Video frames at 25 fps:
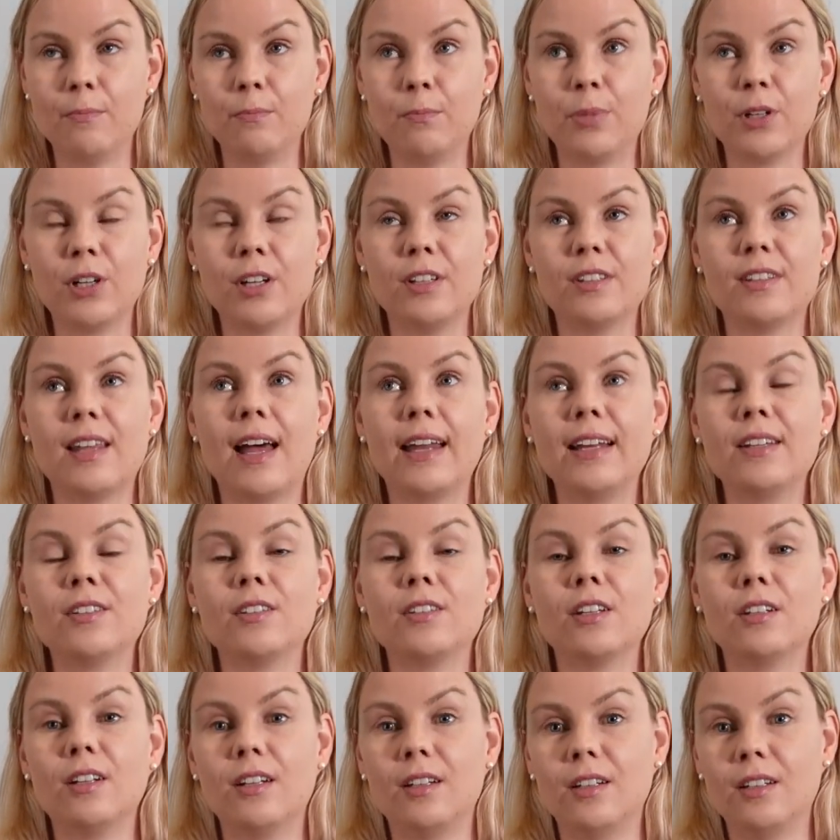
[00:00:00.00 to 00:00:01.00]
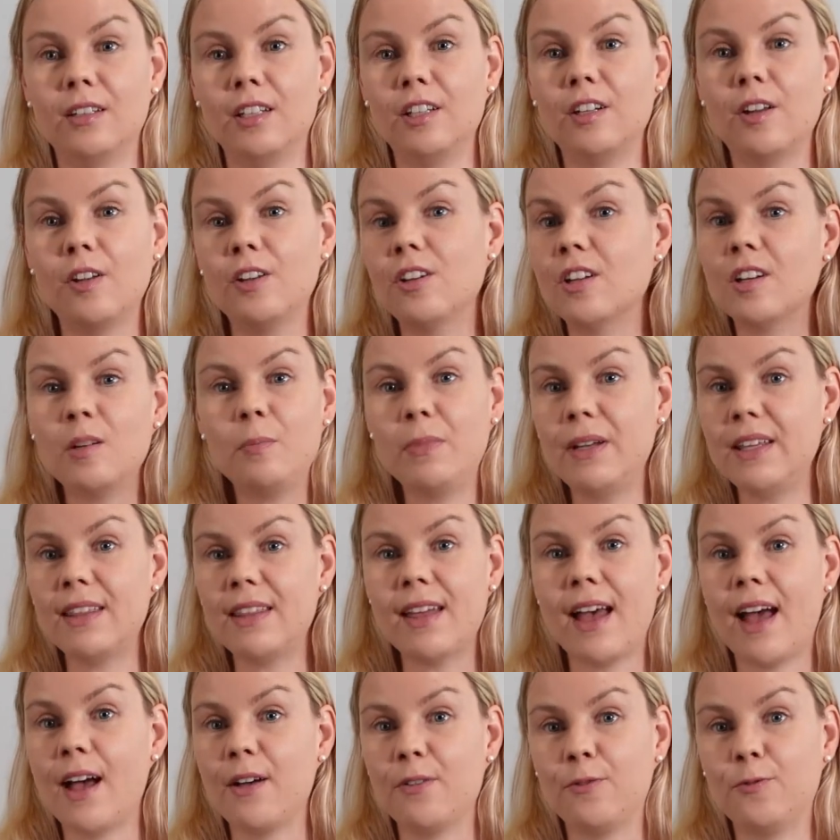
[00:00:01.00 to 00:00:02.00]
because that is gonna, you know, you're gonna be
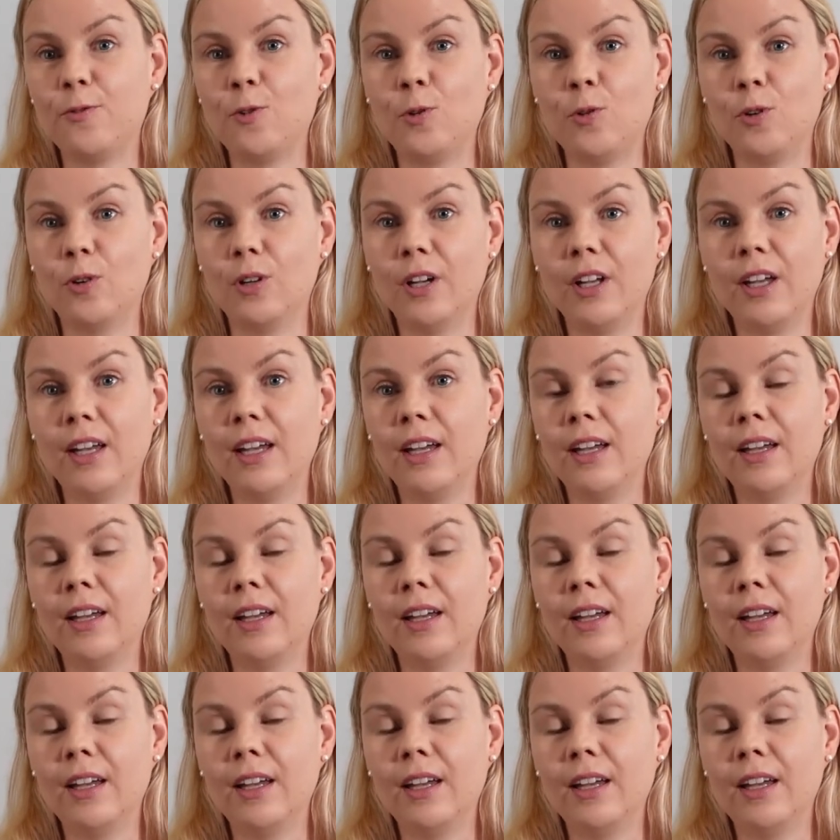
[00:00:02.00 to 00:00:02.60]
there for,